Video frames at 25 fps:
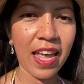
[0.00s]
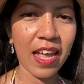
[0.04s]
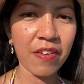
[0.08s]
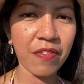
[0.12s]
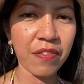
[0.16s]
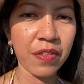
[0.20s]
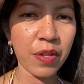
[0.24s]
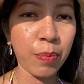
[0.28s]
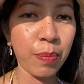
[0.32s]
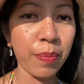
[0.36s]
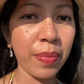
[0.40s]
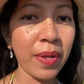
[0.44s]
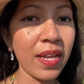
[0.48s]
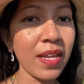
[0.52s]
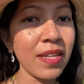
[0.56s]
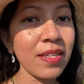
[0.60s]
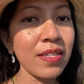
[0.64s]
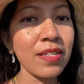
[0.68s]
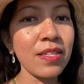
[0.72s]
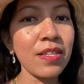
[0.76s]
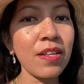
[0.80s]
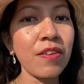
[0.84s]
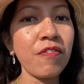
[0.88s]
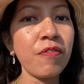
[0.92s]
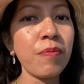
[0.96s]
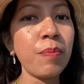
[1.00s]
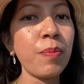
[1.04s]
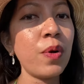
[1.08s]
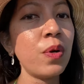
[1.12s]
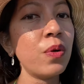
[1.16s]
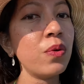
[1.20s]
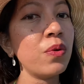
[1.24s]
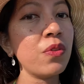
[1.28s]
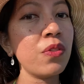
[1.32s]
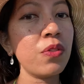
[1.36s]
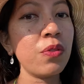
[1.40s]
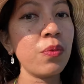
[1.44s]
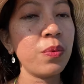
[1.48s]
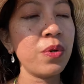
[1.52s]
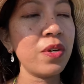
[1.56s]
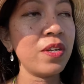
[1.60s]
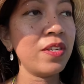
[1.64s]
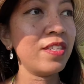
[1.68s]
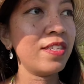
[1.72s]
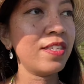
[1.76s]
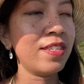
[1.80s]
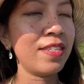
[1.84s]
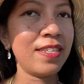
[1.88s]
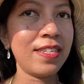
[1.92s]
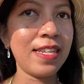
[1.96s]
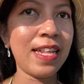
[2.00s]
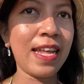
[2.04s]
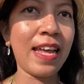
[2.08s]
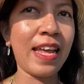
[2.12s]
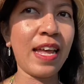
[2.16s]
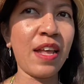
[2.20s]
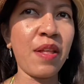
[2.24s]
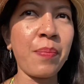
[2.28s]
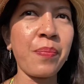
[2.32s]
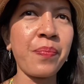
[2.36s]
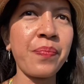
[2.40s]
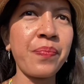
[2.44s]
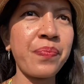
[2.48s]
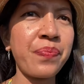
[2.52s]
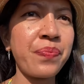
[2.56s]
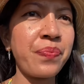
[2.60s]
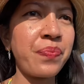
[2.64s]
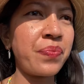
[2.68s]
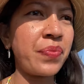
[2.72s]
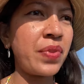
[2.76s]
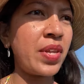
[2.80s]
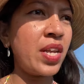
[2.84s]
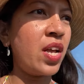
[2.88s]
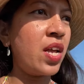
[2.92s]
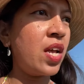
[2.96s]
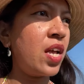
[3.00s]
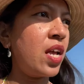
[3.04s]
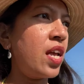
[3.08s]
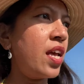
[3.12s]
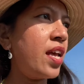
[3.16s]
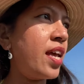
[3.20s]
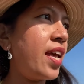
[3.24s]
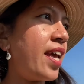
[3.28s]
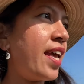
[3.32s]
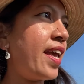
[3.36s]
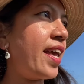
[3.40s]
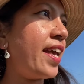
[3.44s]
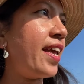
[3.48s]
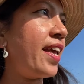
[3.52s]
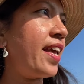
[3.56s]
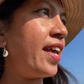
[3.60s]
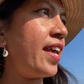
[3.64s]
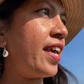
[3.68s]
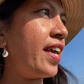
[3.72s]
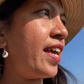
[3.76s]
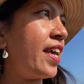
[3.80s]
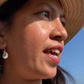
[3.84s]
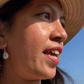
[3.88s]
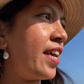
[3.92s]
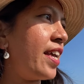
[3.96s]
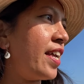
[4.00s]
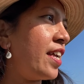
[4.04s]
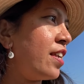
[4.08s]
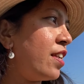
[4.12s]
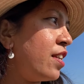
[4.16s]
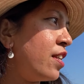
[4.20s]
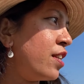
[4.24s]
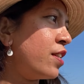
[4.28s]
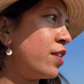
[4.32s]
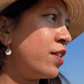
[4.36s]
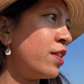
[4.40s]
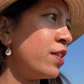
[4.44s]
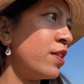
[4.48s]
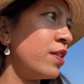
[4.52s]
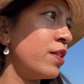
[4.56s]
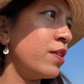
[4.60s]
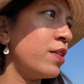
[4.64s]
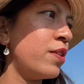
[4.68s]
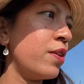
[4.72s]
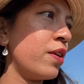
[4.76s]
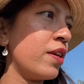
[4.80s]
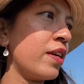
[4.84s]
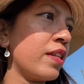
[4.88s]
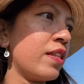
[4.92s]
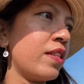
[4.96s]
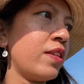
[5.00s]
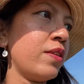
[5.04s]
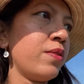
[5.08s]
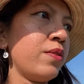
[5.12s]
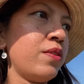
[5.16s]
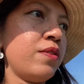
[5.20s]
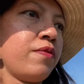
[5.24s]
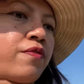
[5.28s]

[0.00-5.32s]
have the best of both worlds today. And look at those